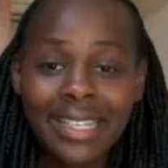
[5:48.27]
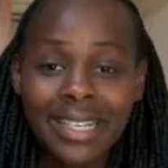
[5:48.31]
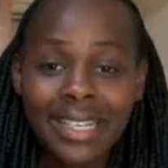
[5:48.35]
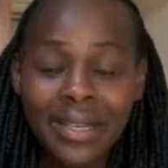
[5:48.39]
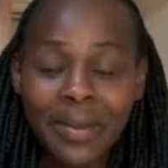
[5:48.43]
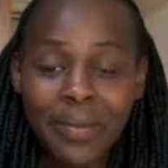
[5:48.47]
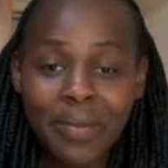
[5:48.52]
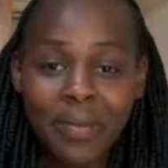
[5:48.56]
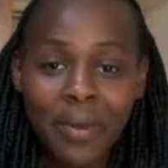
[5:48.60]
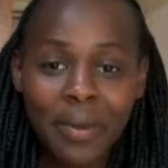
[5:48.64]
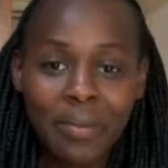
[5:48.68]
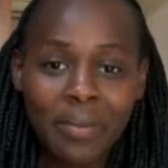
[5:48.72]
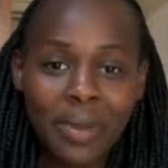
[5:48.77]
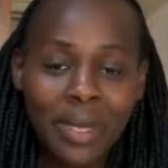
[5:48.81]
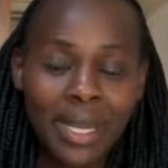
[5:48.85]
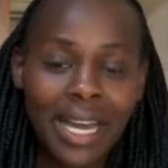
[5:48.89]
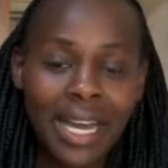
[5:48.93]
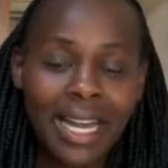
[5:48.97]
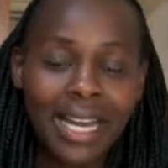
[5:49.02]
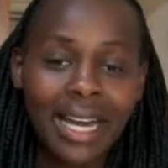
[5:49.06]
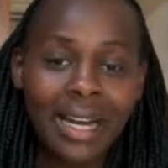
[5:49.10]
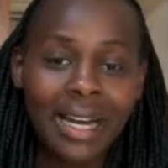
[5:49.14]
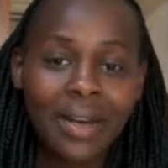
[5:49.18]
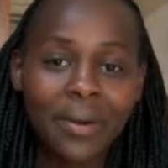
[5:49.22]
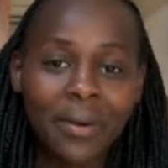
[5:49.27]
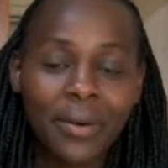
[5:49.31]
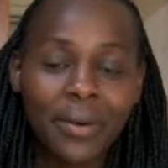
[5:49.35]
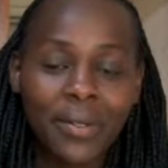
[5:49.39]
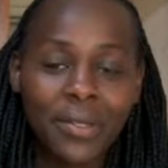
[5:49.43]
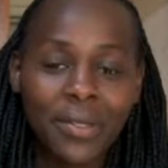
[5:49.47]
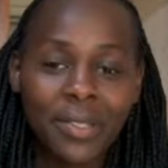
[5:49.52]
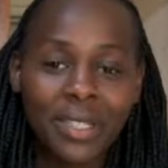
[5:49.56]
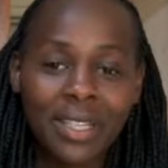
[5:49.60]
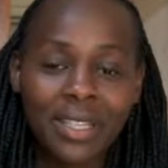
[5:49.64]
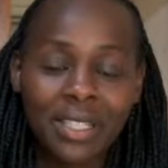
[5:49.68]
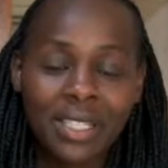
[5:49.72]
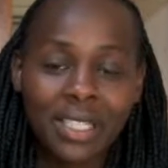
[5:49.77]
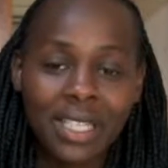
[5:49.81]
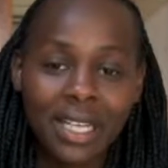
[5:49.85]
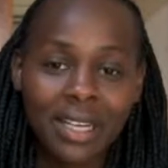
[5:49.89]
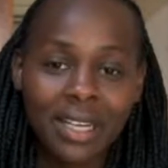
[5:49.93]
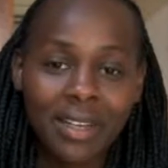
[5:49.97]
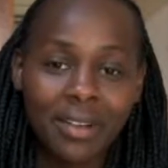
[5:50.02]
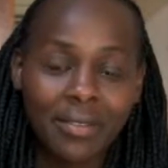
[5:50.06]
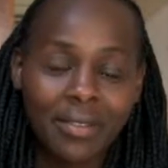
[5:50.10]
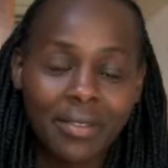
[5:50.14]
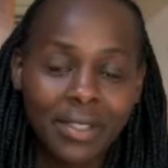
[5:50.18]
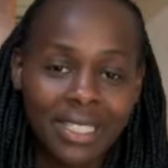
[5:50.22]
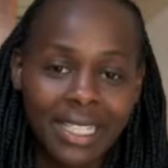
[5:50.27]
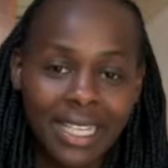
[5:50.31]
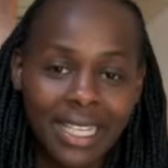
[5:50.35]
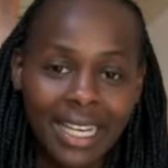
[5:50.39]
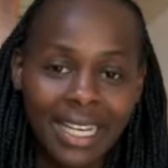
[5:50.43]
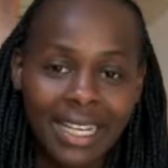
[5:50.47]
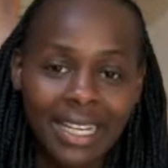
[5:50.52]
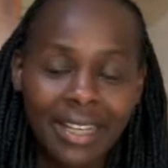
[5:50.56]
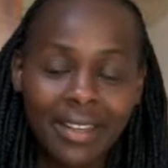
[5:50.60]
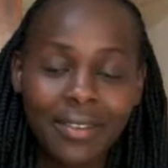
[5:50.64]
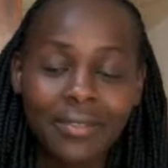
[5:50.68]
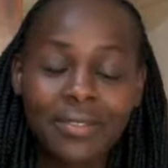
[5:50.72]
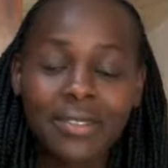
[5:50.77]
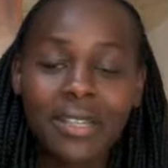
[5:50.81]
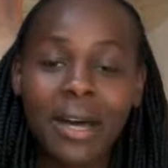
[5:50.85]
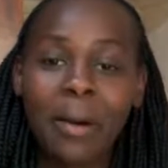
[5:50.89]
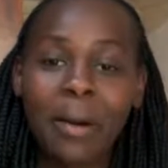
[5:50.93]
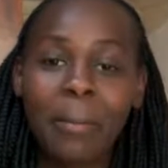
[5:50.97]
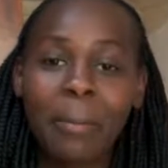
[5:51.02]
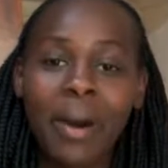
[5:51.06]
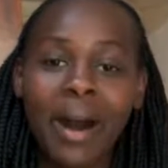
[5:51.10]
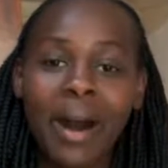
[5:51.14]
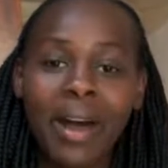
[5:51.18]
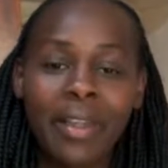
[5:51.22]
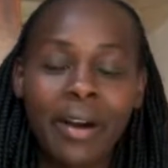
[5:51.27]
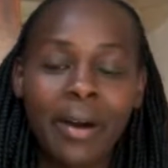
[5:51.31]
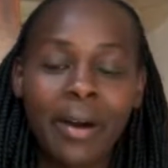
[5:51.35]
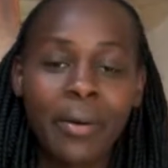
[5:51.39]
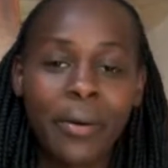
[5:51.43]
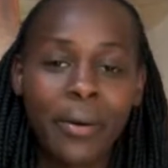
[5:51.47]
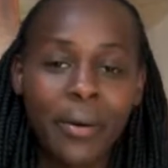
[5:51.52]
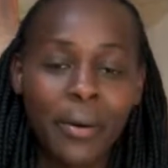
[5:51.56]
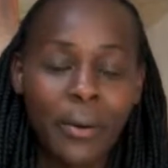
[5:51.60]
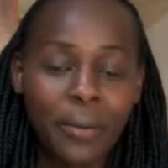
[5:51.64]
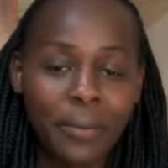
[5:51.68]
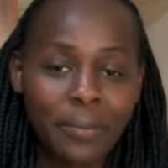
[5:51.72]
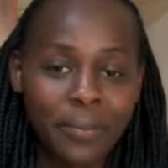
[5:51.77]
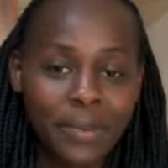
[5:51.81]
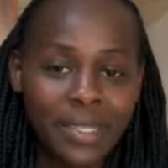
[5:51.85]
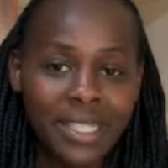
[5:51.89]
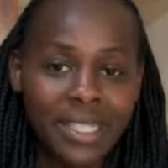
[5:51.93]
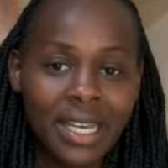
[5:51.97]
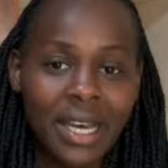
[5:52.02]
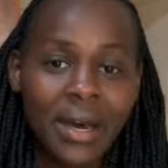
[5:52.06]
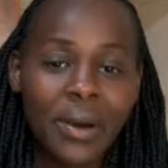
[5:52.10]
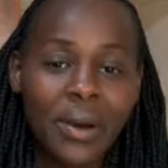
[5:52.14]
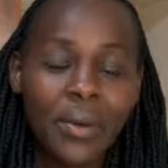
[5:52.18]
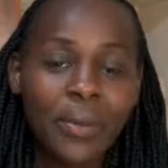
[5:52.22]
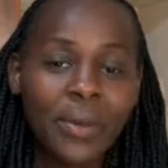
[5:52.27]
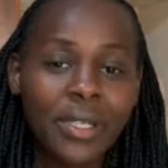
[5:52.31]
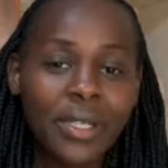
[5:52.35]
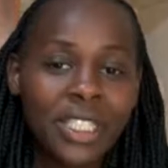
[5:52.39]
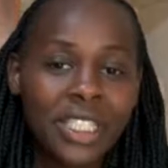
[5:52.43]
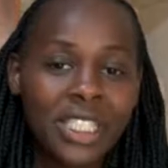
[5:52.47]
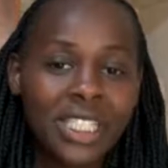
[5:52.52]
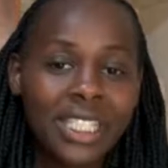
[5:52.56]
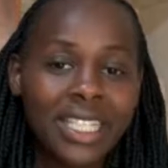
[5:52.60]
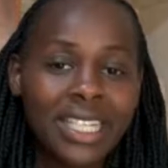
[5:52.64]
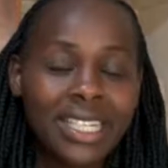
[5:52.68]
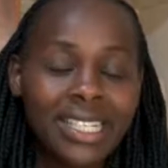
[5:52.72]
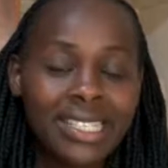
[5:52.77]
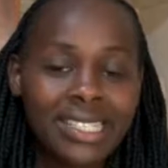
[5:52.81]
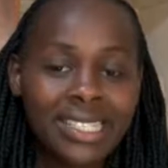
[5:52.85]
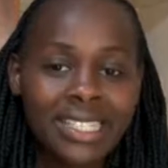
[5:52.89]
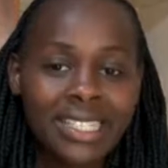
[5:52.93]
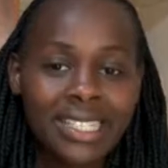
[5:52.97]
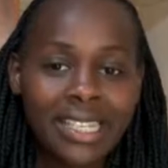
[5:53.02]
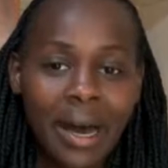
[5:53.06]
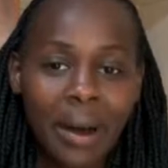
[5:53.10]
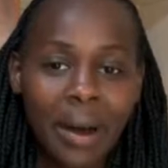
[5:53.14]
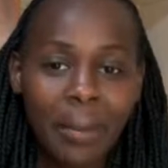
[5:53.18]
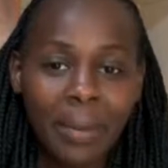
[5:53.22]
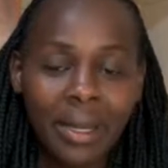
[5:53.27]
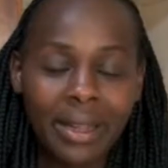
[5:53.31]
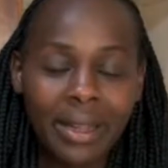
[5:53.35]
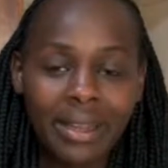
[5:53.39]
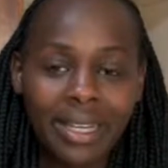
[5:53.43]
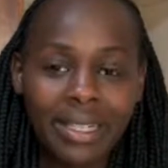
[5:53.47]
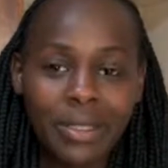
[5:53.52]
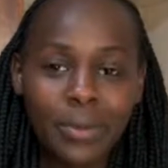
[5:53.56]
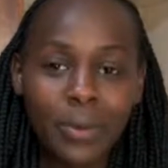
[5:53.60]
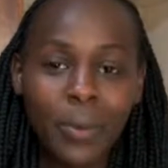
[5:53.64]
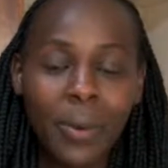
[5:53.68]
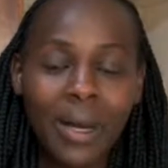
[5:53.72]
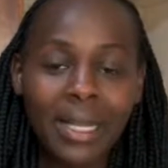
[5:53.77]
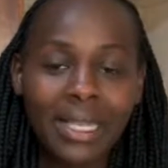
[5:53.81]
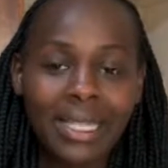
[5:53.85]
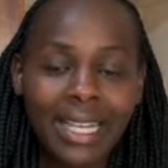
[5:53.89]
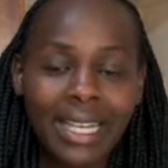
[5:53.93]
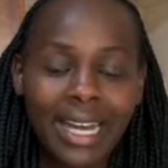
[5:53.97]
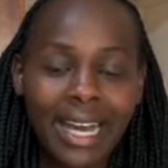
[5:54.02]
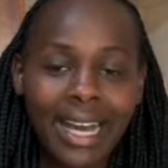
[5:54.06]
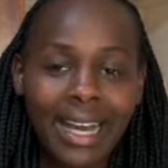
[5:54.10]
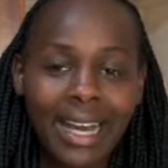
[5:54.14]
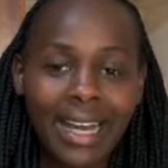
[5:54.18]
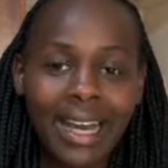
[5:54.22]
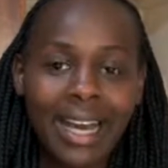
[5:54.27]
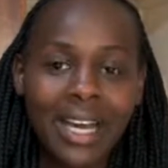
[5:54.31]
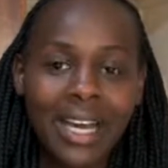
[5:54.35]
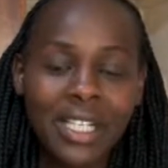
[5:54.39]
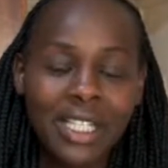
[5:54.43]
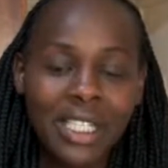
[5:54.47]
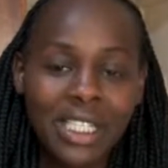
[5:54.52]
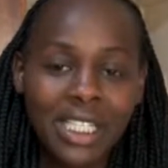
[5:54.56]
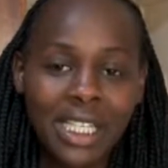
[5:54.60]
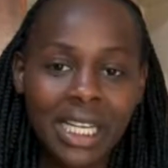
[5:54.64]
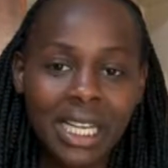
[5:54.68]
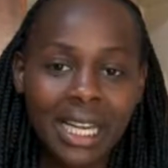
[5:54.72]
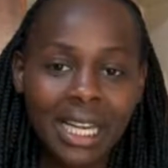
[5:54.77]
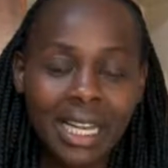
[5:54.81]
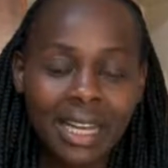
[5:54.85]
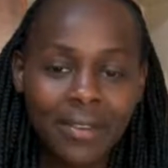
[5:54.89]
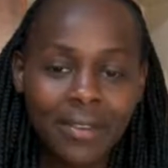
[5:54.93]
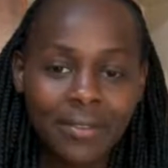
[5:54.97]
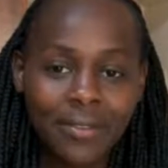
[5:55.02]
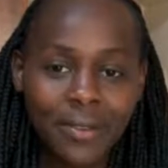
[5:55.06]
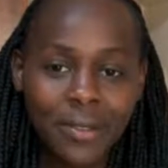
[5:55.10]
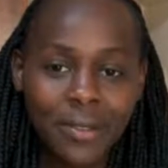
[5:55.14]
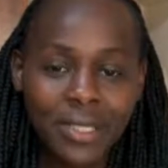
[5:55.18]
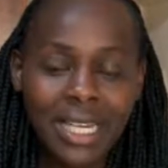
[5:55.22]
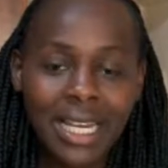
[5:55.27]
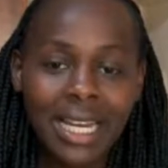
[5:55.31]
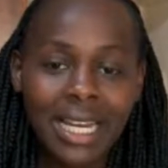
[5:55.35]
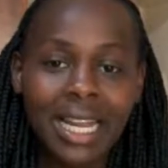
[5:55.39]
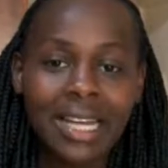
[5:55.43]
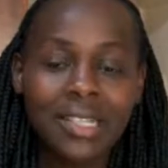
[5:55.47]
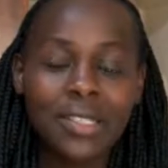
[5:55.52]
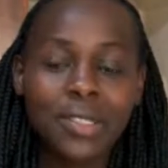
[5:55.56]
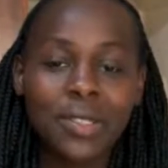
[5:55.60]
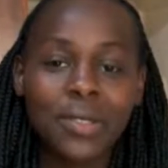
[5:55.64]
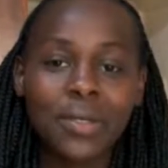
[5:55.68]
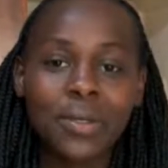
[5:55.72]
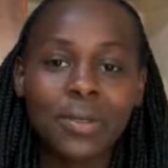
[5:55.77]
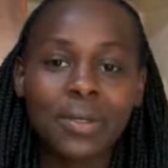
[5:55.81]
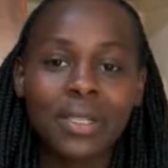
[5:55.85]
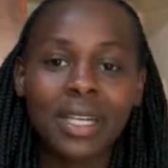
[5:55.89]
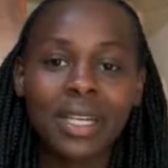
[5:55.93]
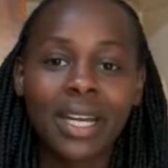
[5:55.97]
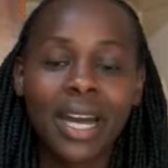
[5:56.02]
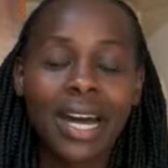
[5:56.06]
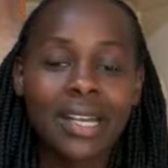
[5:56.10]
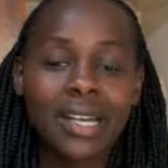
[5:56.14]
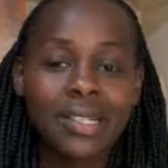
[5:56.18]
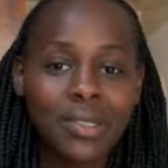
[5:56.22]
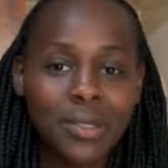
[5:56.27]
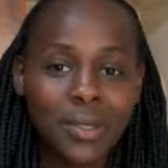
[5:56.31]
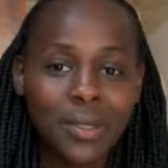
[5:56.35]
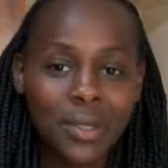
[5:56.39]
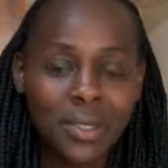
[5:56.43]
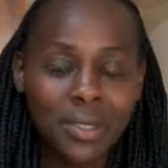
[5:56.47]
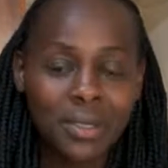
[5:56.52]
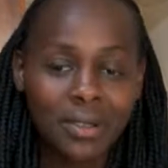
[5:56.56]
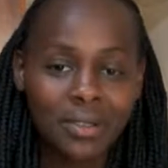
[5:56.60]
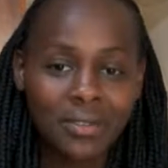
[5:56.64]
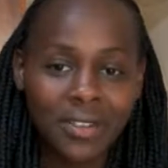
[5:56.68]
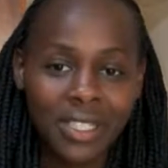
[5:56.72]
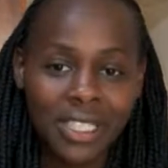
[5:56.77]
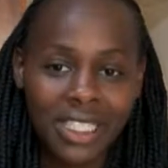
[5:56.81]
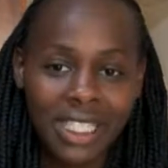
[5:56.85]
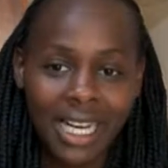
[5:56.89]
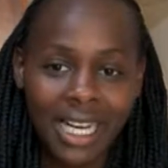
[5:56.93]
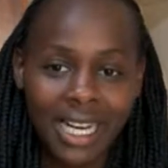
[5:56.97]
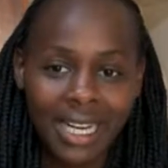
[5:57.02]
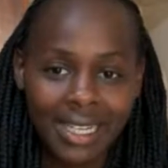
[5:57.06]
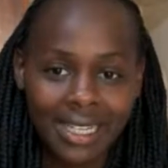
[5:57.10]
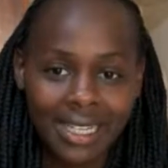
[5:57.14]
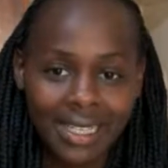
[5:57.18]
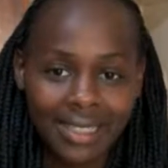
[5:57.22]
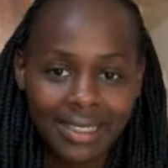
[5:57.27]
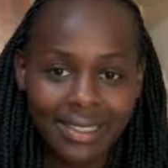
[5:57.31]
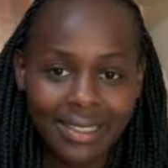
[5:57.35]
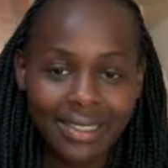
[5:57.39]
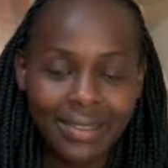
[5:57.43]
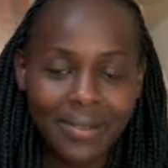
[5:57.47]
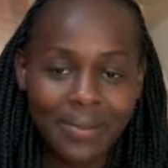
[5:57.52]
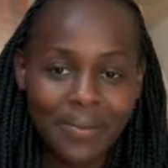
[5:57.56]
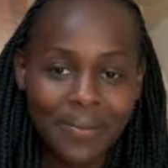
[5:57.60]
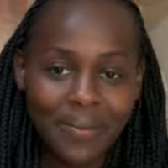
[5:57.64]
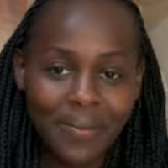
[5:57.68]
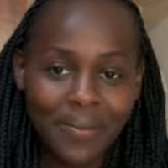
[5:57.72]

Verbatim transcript: Seeing baby Neilah grows each and every day gives her mother hopes, which she is determined that one day she'll live to tell a story of a child.